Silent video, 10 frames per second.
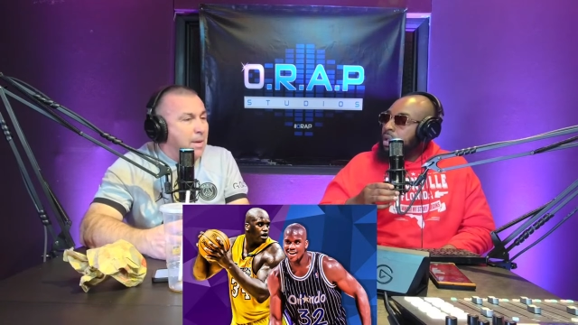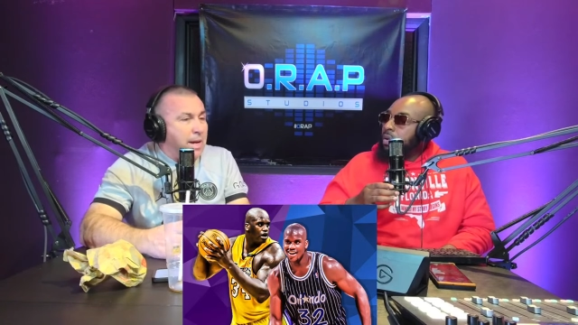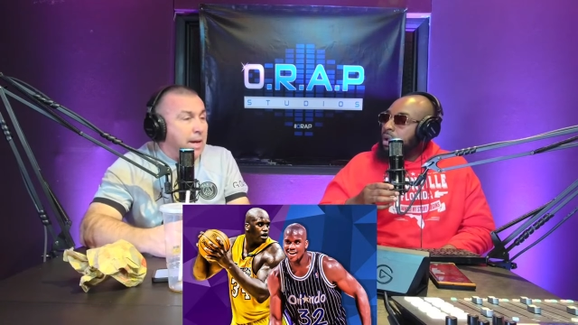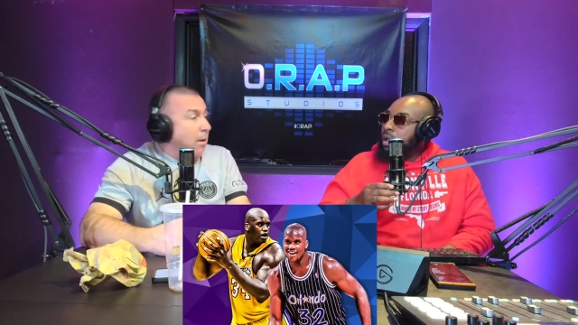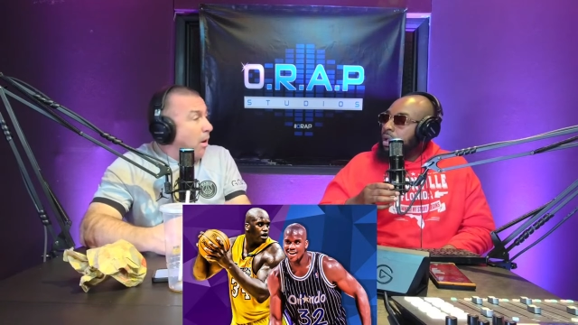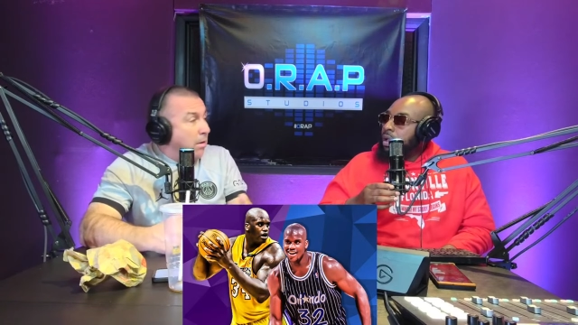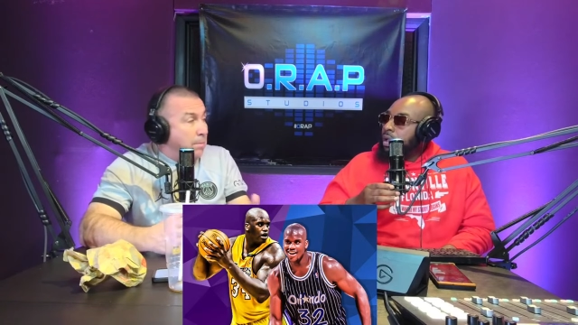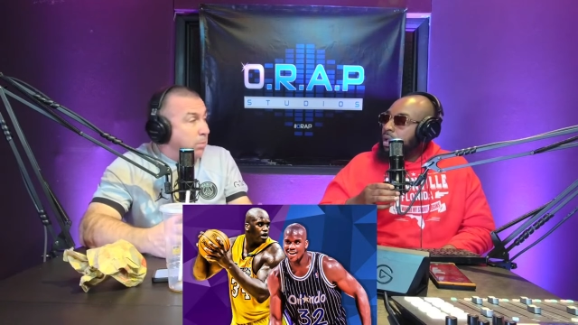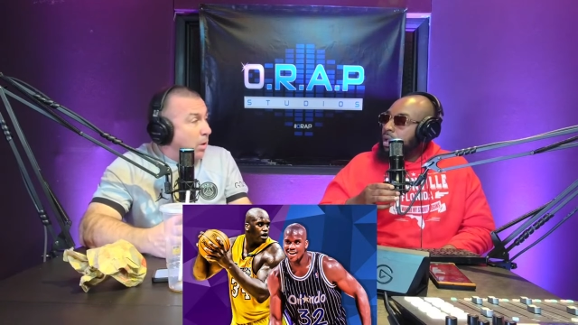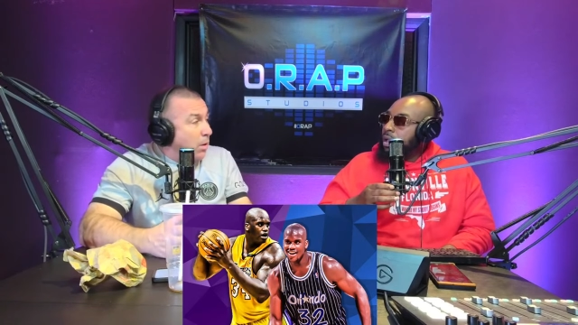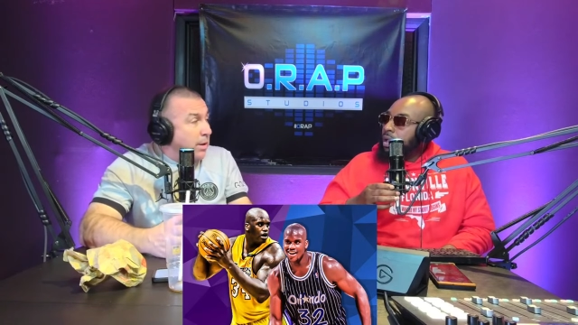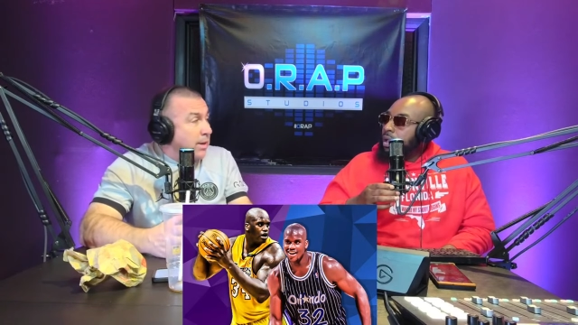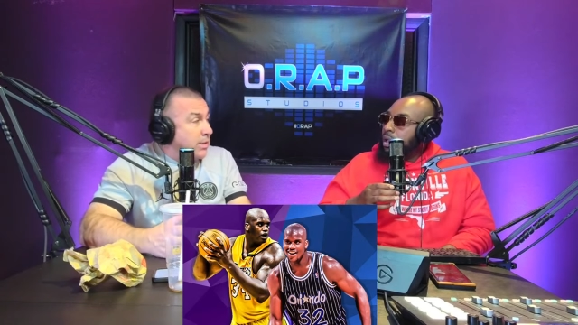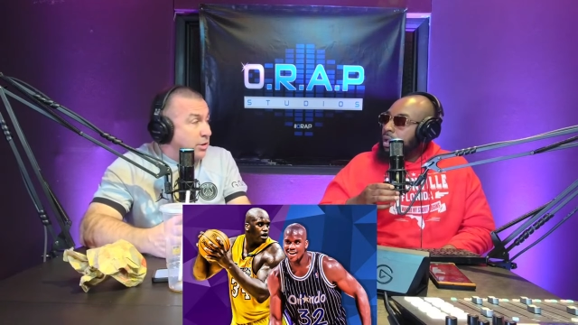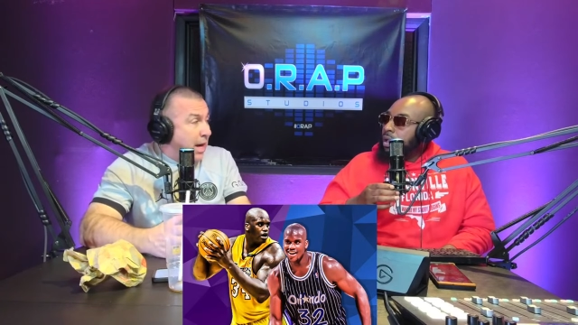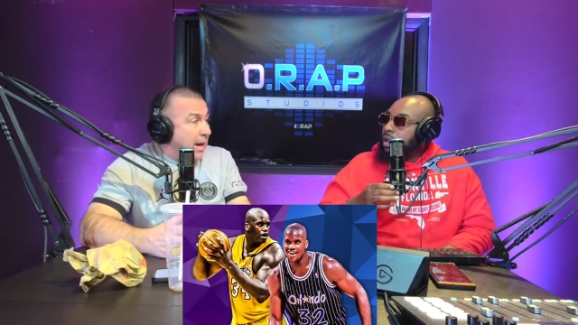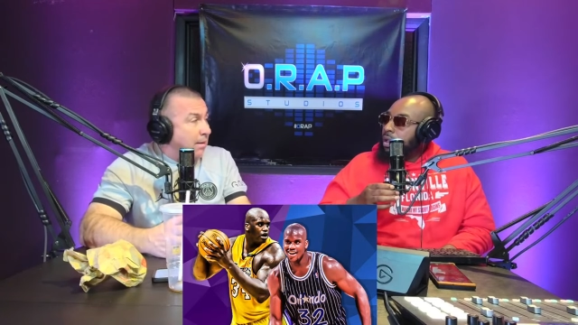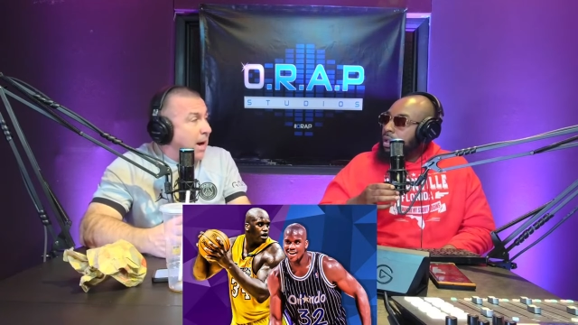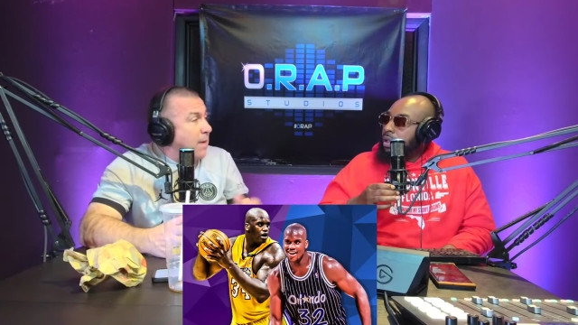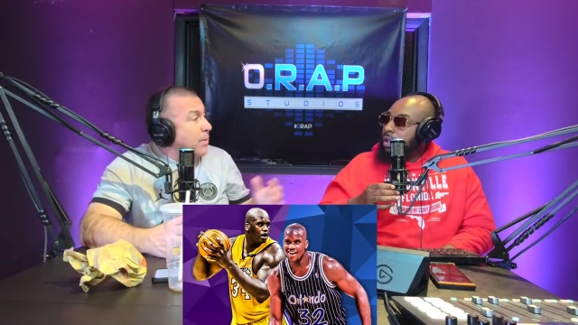Speaker 1: It all imploded and Shaq
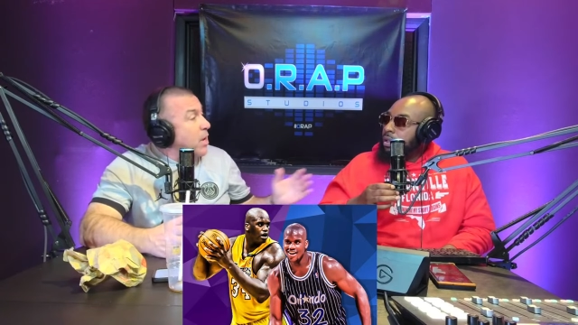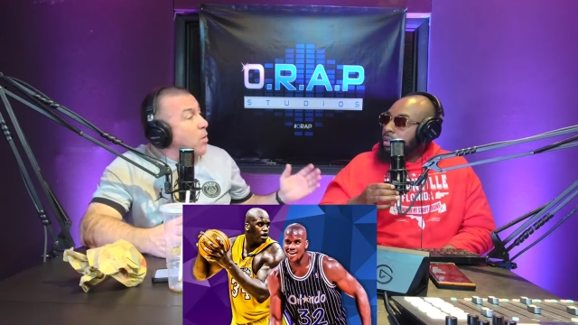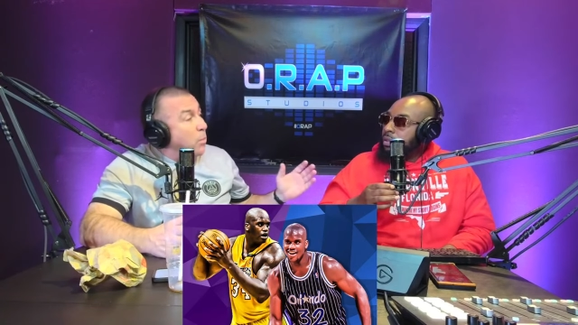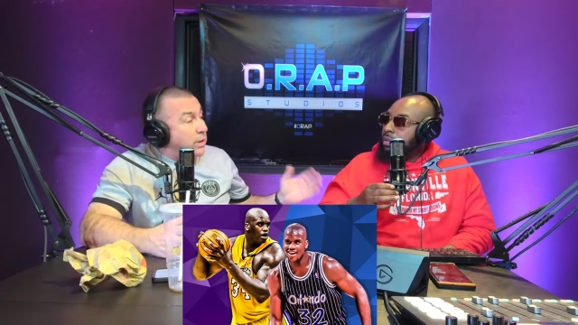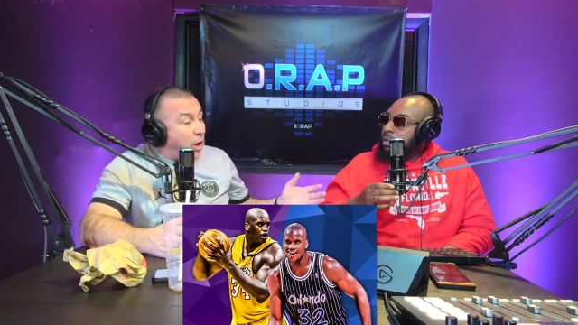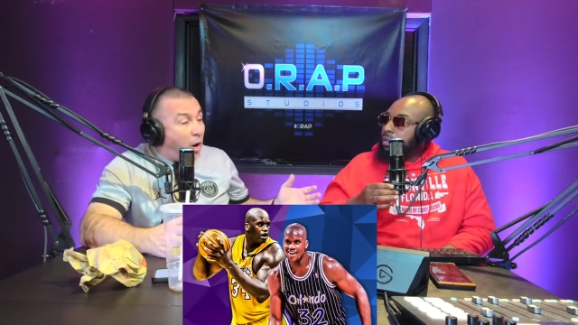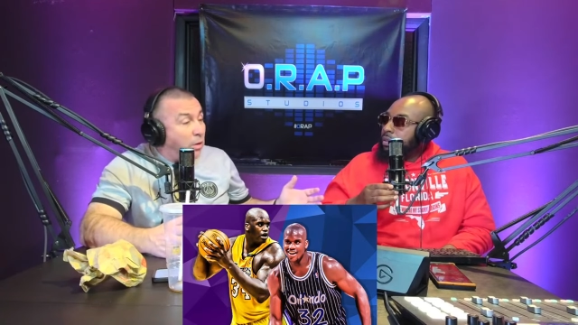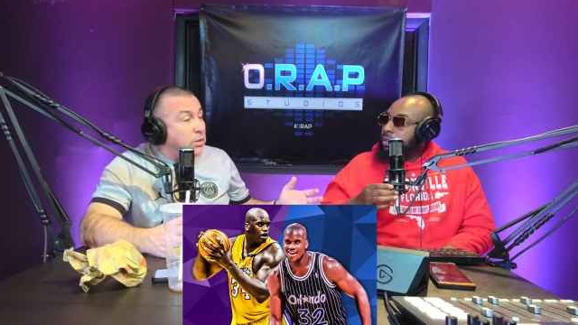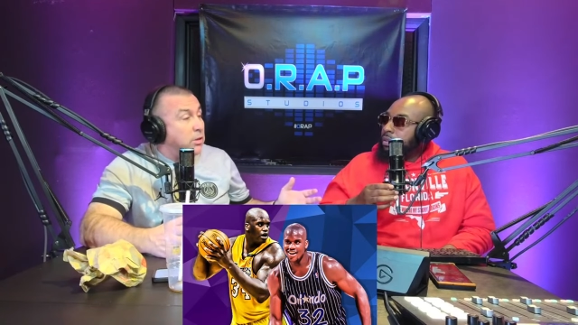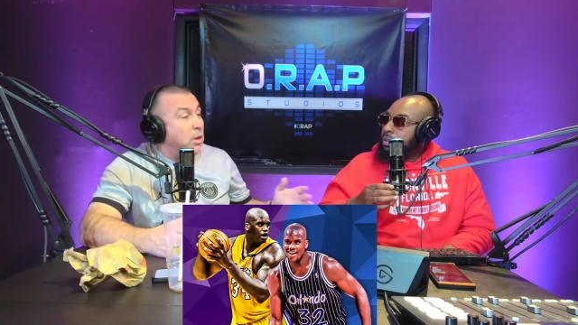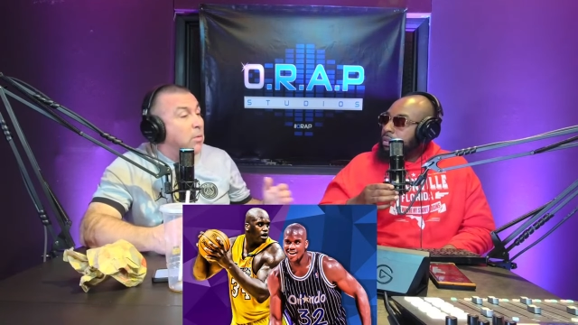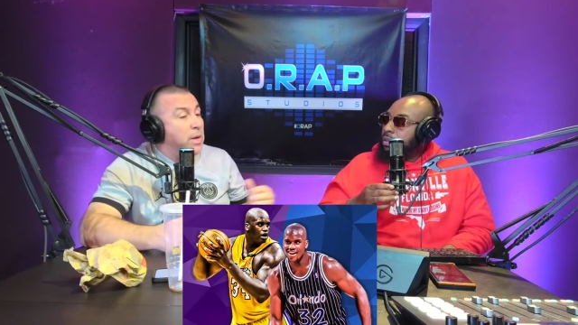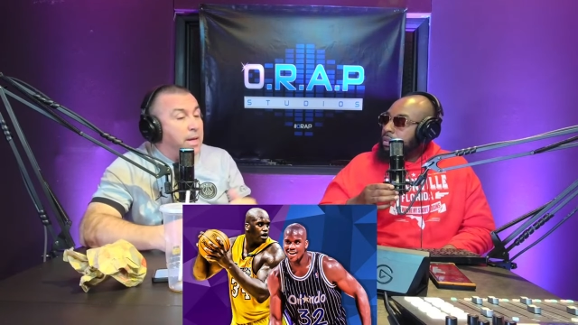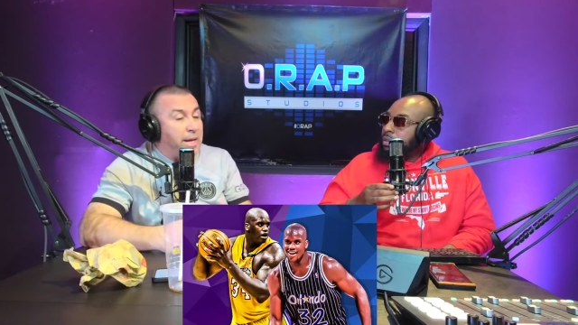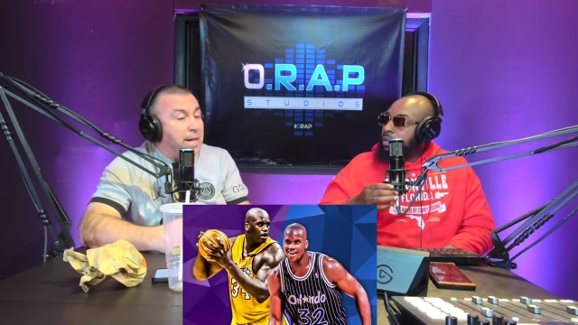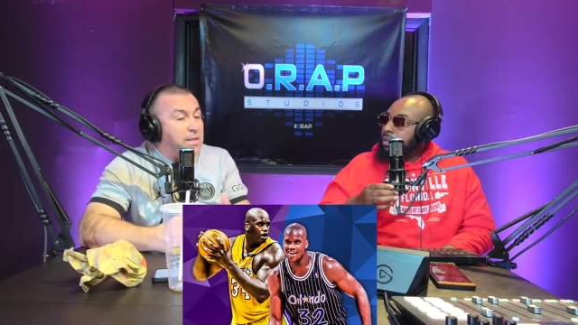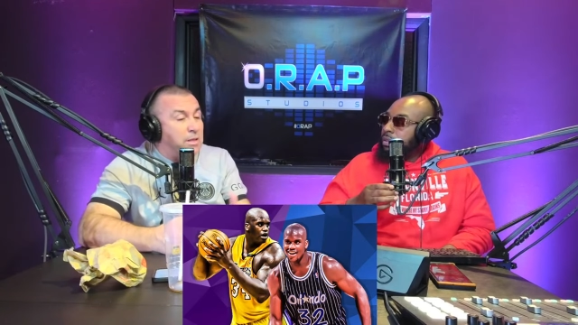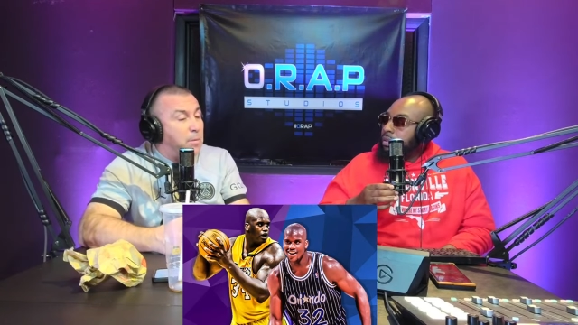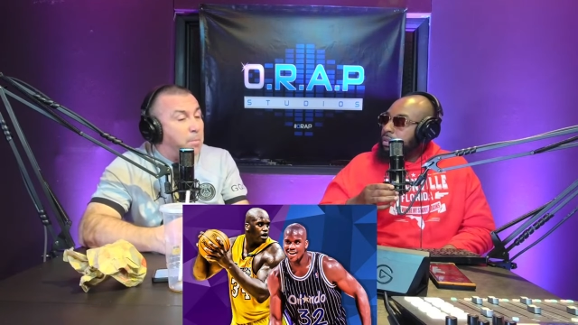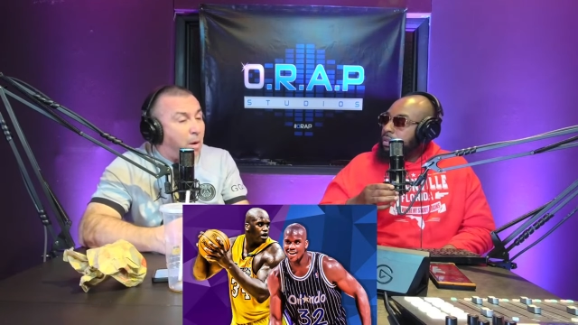left, which also his
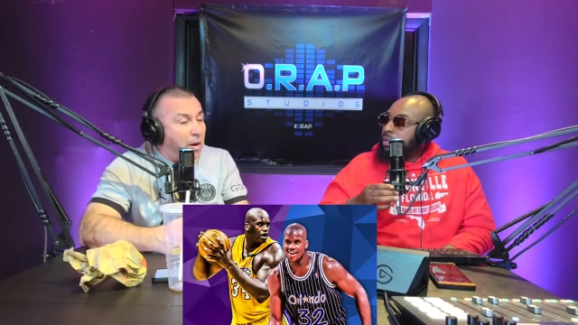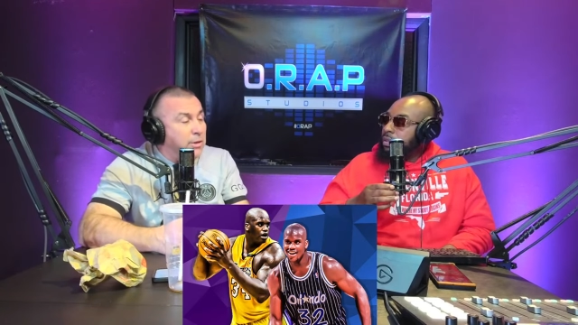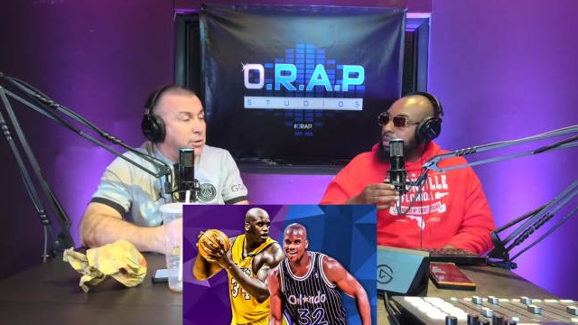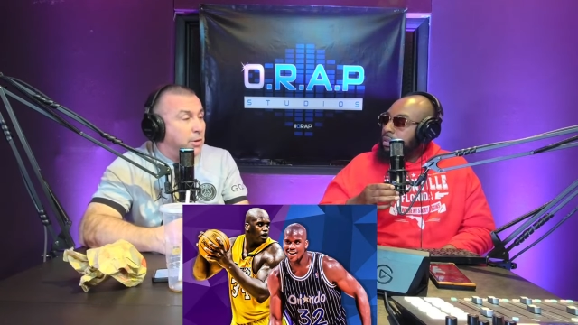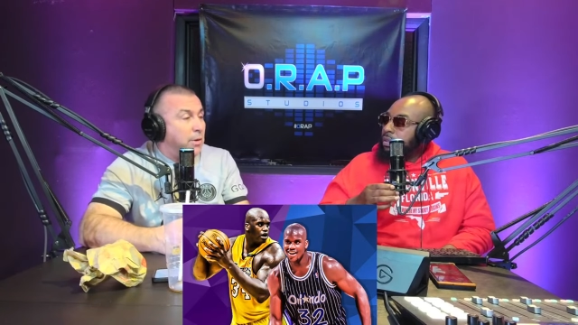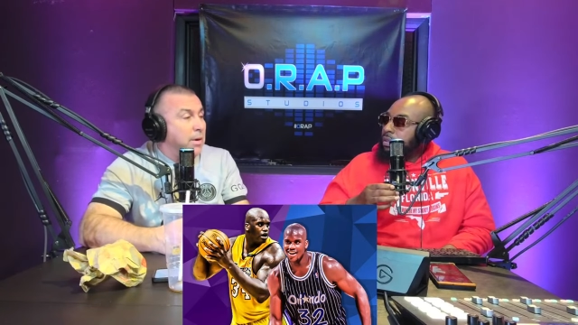departure